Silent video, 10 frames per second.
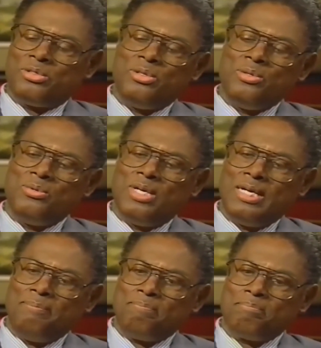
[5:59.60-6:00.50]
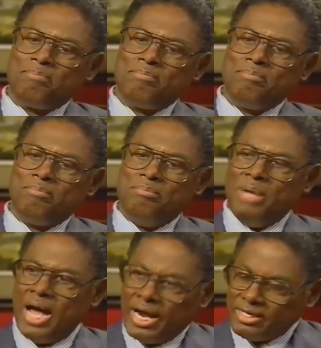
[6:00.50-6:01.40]
to
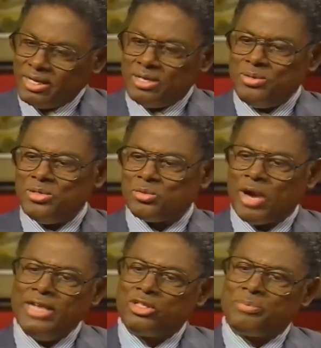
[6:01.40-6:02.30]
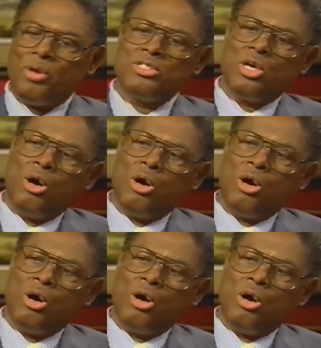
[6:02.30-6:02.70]
back and whose rights are supposed to